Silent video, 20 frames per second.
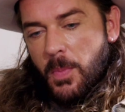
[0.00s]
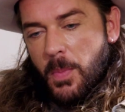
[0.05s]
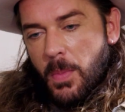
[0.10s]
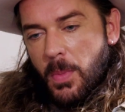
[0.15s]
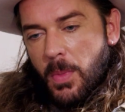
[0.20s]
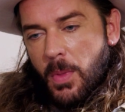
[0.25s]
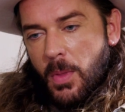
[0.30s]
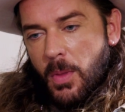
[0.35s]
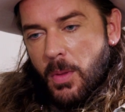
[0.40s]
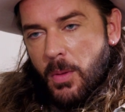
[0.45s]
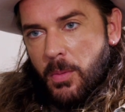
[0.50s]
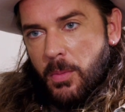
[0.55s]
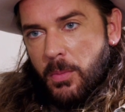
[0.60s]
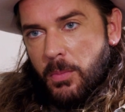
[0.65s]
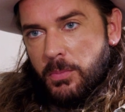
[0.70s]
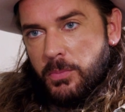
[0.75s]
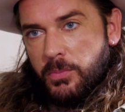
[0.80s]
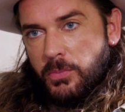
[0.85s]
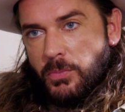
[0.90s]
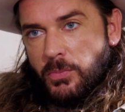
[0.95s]

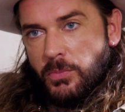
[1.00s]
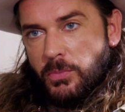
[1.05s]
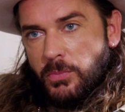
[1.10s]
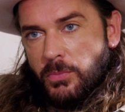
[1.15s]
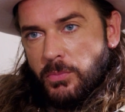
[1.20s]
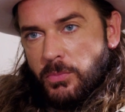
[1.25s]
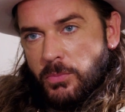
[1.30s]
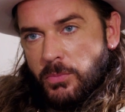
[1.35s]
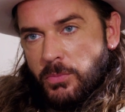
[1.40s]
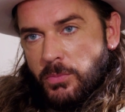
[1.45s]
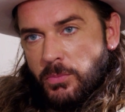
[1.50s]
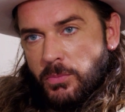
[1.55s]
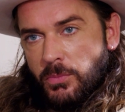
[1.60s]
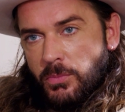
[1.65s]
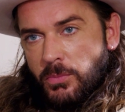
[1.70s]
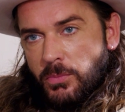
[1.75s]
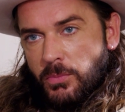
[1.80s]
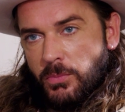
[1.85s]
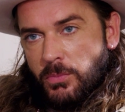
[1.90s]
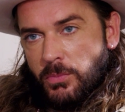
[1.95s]

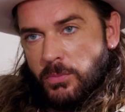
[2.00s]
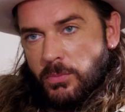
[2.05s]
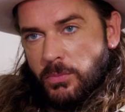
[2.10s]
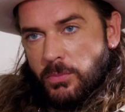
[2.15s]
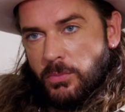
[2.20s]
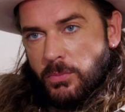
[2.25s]
(silence)